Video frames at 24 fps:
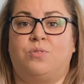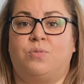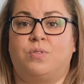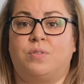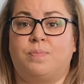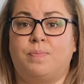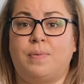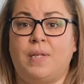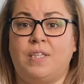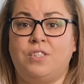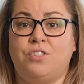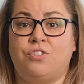to his
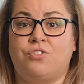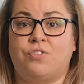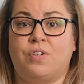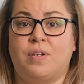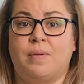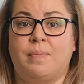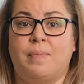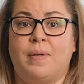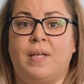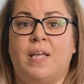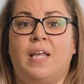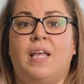
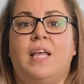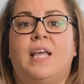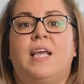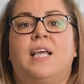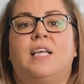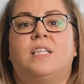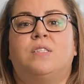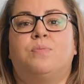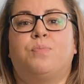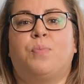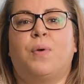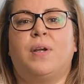bloodstream,
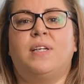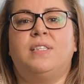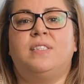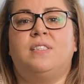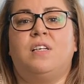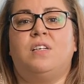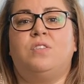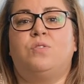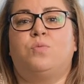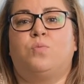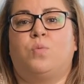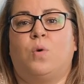his brain
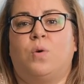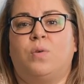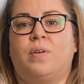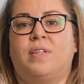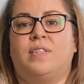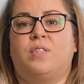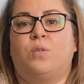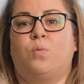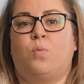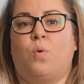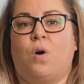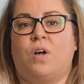cells won't
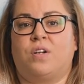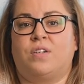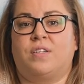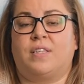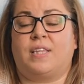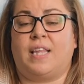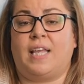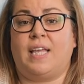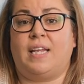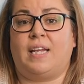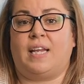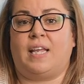get the water
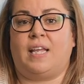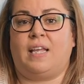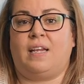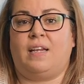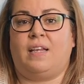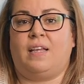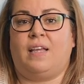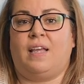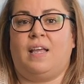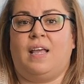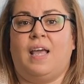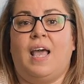they need.
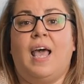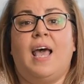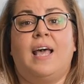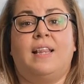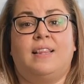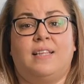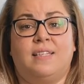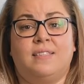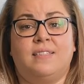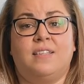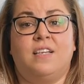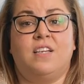
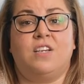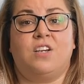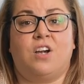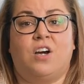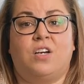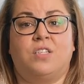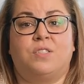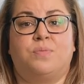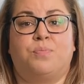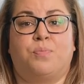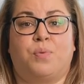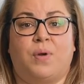And this can
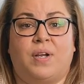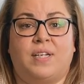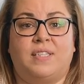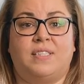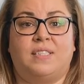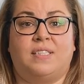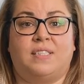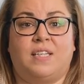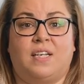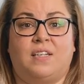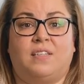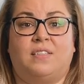cause brain
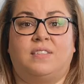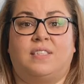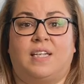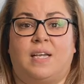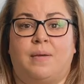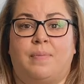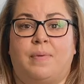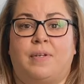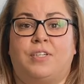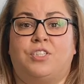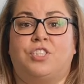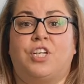cell
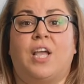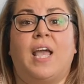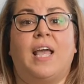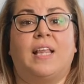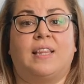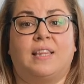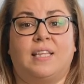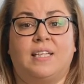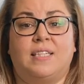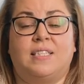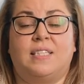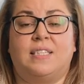damage
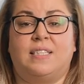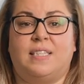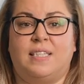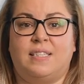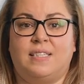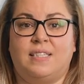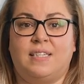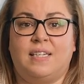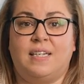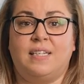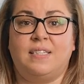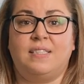and lead to
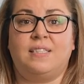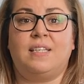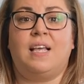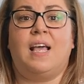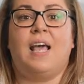dizziness,